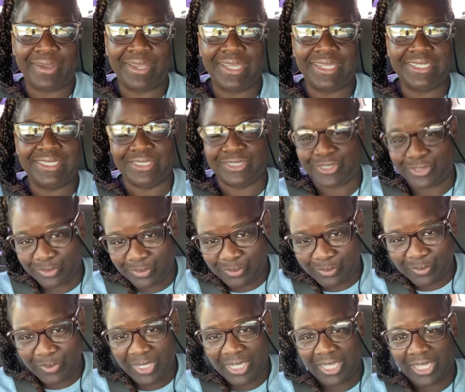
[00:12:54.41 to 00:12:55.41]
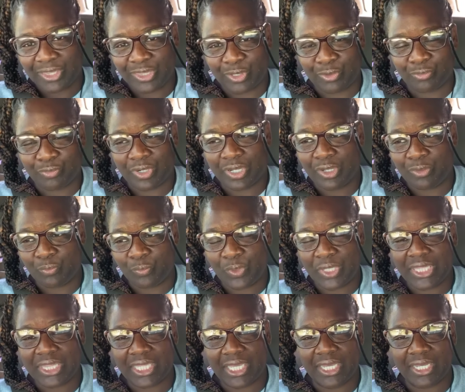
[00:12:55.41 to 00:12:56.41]
and do the run
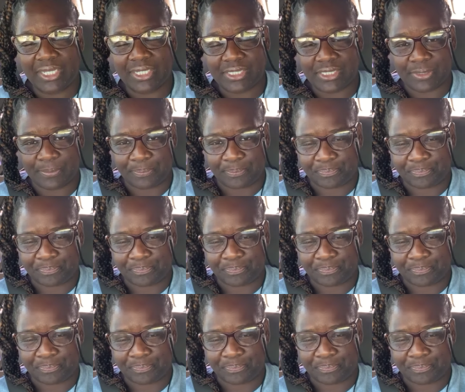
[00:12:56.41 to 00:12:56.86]
with us.